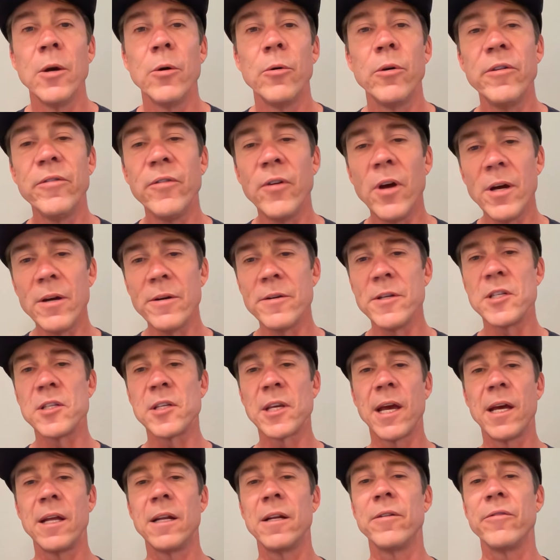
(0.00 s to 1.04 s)
We've always
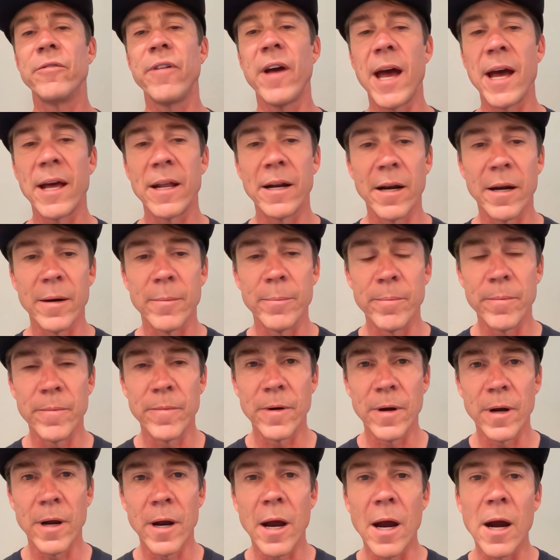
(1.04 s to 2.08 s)
kind of had
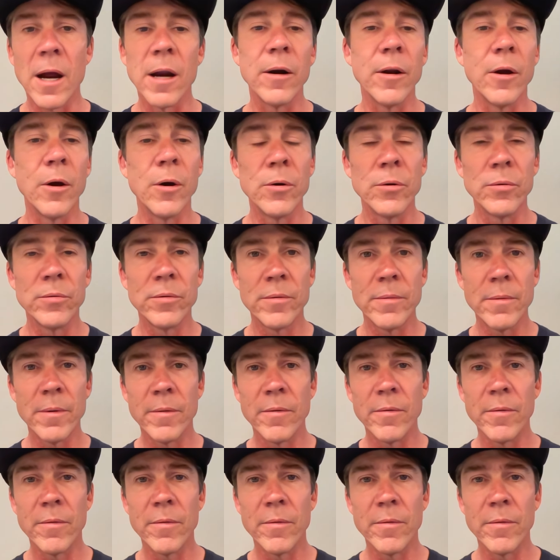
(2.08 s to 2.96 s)
our own